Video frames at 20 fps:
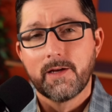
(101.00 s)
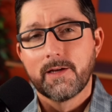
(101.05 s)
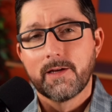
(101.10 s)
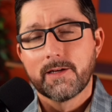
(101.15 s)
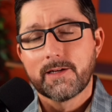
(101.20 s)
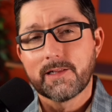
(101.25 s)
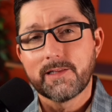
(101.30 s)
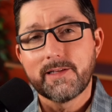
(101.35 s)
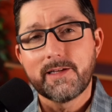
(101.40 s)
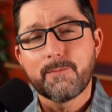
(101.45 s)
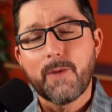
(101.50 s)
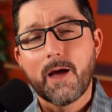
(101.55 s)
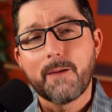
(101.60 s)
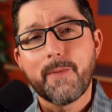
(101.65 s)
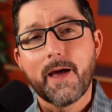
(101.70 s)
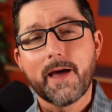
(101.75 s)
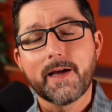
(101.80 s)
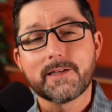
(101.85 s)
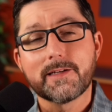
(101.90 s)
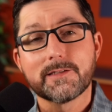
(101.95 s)
Clean My
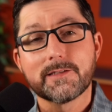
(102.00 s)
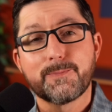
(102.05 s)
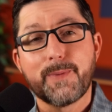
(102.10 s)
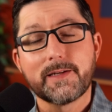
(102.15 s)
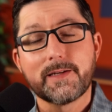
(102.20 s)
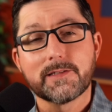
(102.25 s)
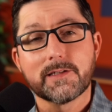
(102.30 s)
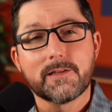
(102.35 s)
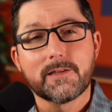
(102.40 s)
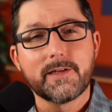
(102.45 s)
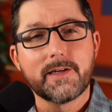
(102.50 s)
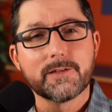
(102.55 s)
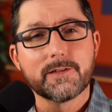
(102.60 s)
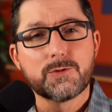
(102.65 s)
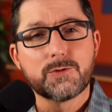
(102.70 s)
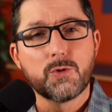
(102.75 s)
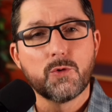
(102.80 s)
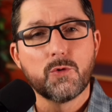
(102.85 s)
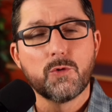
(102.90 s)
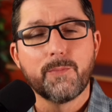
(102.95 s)
Mac is basically a
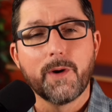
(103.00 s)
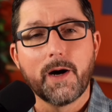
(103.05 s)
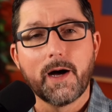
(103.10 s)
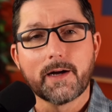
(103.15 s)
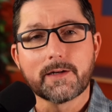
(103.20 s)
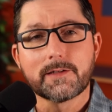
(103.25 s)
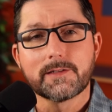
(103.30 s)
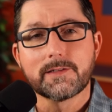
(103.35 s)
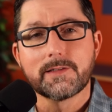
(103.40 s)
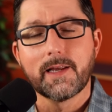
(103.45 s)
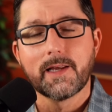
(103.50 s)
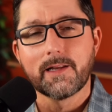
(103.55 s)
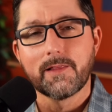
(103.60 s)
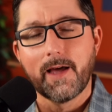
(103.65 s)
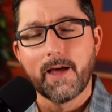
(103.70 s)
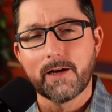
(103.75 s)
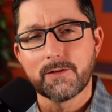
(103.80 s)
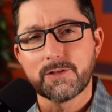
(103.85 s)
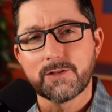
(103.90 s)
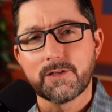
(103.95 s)
toolbox that
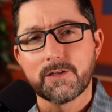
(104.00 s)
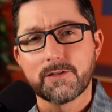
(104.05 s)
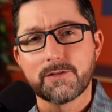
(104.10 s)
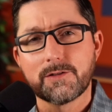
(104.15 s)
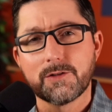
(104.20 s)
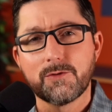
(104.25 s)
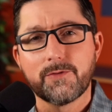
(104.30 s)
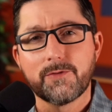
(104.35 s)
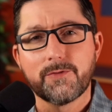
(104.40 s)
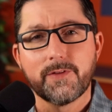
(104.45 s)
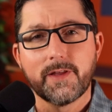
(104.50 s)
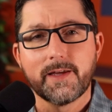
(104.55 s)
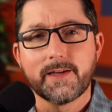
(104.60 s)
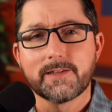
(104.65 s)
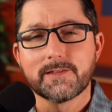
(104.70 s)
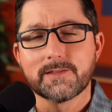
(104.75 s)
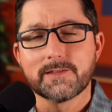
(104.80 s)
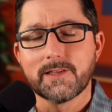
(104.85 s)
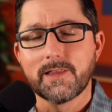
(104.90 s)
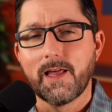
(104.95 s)
allows you to do
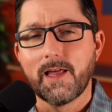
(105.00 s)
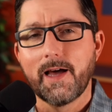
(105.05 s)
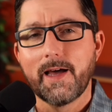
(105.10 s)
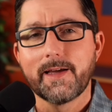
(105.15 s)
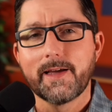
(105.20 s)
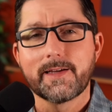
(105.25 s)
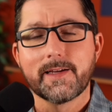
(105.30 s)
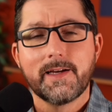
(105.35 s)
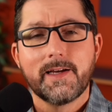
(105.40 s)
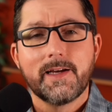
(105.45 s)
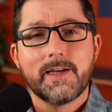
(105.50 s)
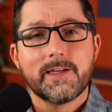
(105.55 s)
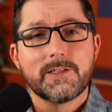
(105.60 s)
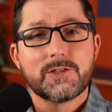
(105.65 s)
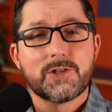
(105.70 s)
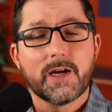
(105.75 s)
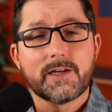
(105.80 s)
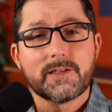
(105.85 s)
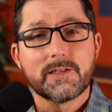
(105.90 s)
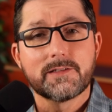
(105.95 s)
things like
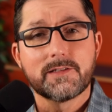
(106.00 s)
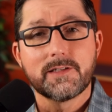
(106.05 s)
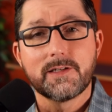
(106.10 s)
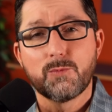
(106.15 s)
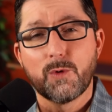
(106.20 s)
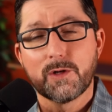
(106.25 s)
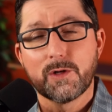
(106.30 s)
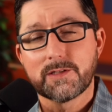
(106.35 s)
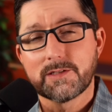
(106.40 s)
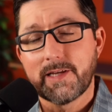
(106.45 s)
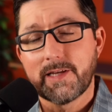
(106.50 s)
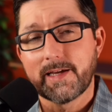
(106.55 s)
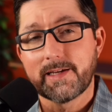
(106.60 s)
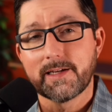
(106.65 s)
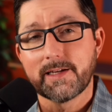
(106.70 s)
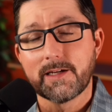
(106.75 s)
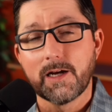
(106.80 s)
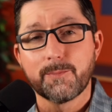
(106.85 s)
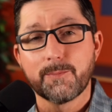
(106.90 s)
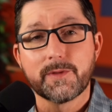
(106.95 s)
check to see what's
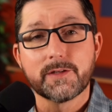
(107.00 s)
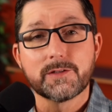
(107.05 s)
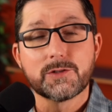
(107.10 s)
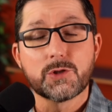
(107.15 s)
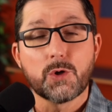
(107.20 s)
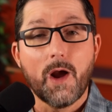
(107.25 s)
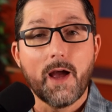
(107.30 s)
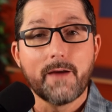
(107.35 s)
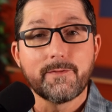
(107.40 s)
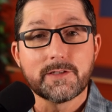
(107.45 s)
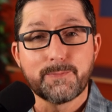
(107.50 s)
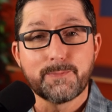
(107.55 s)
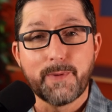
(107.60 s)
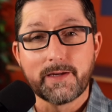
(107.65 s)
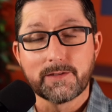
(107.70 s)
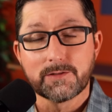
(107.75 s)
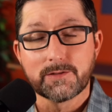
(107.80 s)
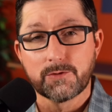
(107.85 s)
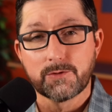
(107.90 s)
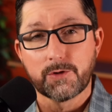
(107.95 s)
taking up the drive
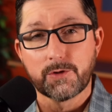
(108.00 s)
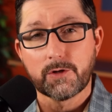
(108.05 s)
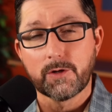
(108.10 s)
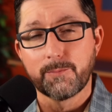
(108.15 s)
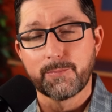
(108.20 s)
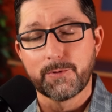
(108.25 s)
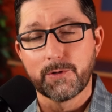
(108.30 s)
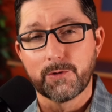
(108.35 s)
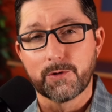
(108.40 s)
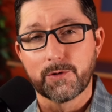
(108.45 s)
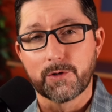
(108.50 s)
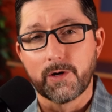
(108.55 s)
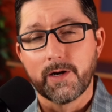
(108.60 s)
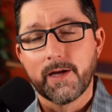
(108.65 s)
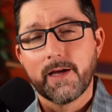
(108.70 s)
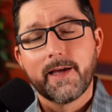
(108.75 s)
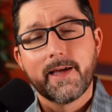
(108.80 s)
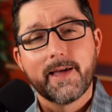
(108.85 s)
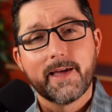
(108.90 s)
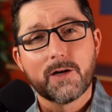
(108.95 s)
space on your computer.
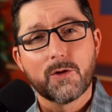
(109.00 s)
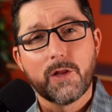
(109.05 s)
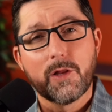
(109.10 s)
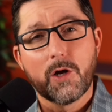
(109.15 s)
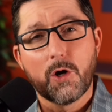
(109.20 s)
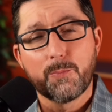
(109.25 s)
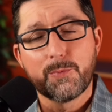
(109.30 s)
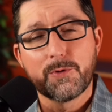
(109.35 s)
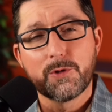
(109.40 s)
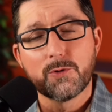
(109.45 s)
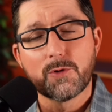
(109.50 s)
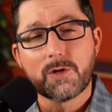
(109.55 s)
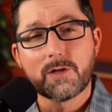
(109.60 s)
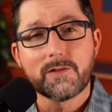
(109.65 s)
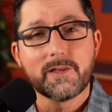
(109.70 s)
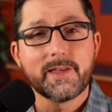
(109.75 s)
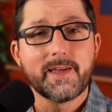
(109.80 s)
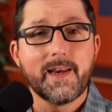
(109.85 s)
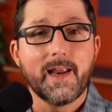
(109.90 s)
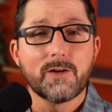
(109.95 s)
It'll help you
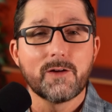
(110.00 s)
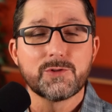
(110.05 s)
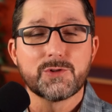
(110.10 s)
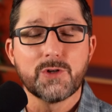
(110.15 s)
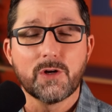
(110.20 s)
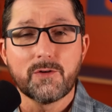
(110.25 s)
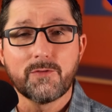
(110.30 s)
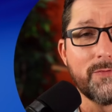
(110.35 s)
clean out junk